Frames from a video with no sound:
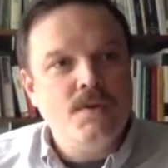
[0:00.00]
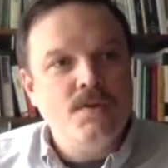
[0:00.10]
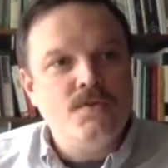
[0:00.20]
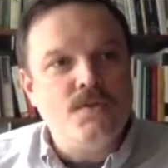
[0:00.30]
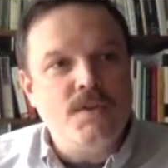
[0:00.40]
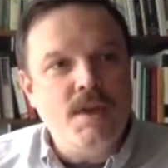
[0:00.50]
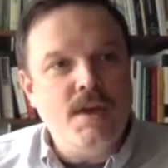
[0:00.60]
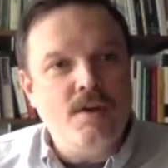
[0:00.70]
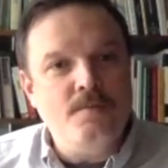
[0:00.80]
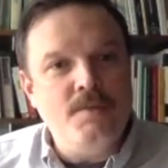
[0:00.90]
so they
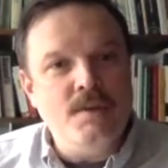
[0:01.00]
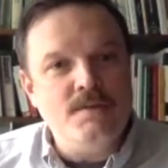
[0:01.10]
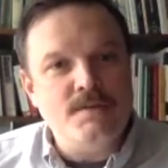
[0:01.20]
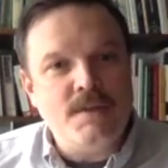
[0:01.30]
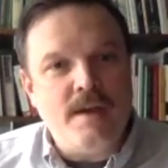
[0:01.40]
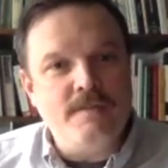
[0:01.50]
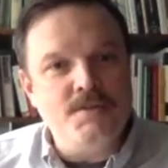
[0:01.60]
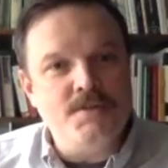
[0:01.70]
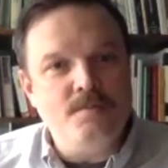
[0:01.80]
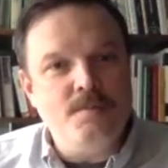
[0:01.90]
helped me
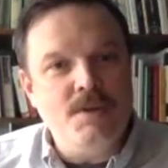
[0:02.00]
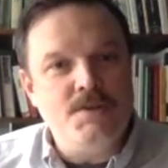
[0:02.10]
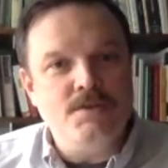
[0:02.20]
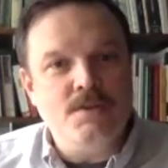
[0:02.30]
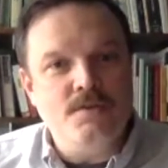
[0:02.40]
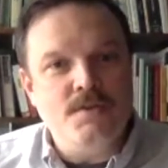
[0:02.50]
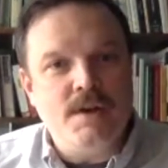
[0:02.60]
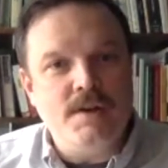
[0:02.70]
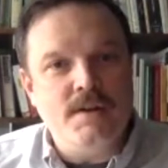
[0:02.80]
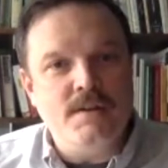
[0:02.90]
scavenge the beach at low
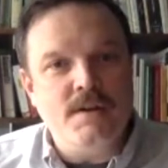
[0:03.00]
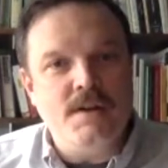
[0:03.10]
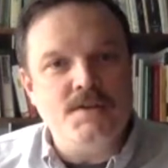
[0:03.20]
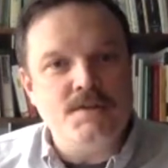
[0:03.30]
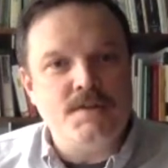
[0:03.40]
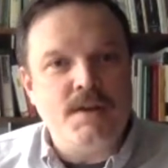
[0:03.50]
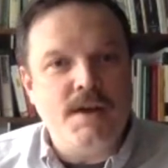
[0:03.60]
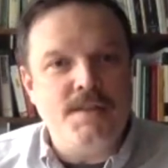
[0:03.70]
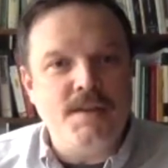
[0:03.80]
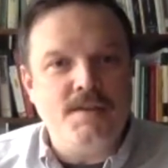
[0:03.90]
tide. And then I just, I
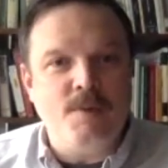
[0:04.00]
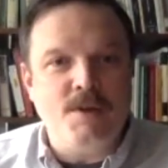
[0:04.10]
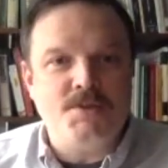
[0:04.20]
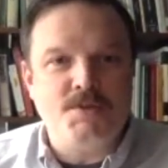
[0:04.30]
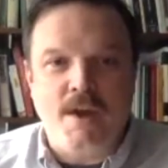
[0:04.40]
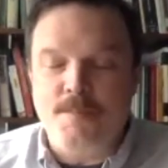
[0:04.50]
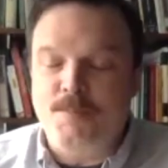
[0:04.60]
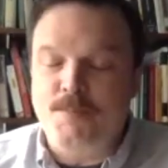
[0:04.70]
think much, I